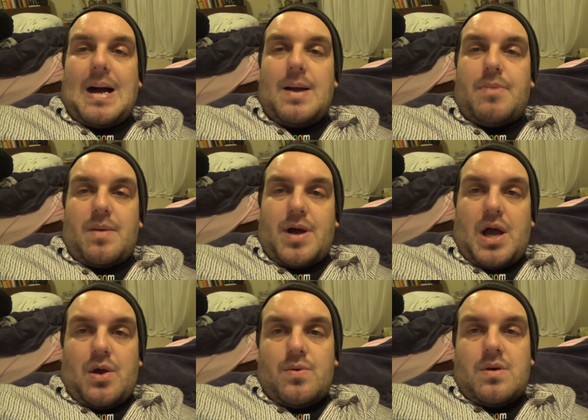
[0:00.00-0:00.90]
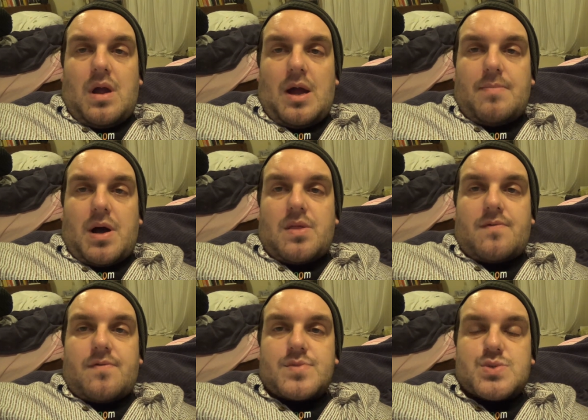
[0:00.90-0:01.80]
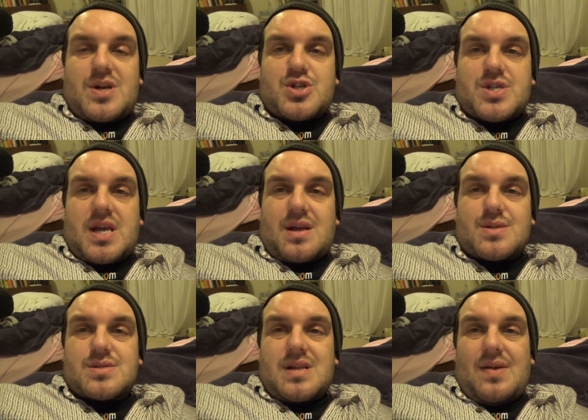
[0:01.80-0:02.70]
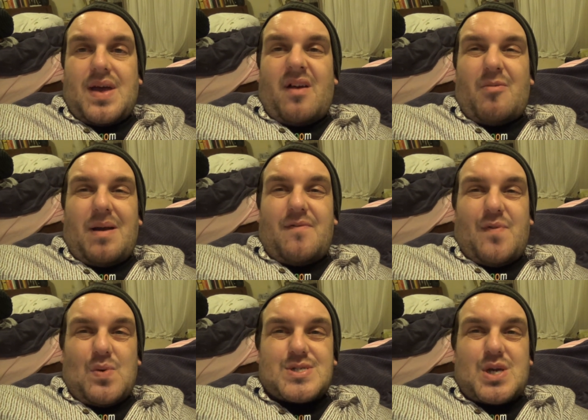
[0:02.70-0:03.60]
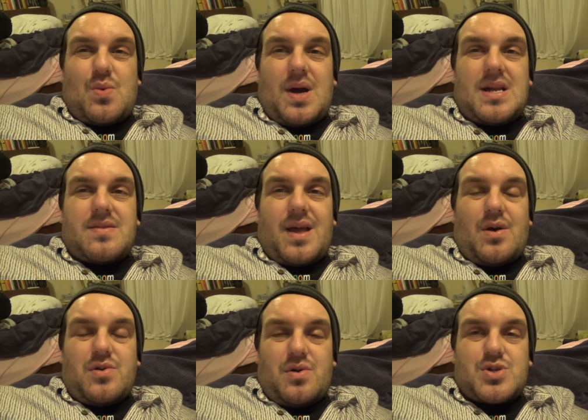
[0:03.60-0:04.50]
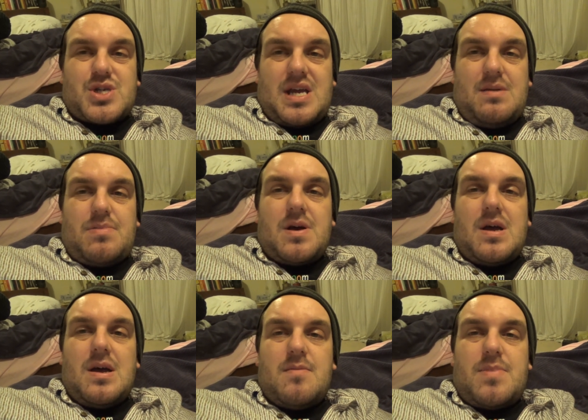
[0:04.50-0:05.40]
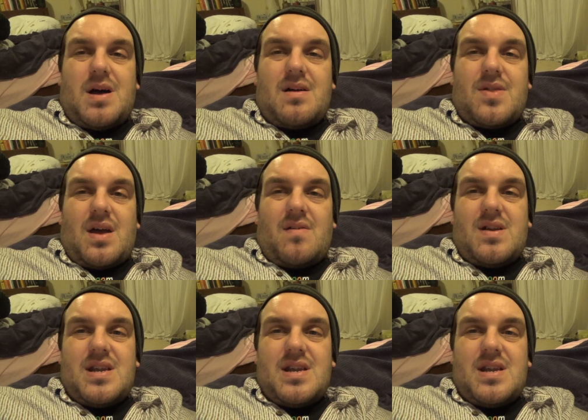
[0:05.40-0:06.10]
I buy my own. I buy them from Switch Sticks. Now, they are about 40 quid. They are not cheap, but they are at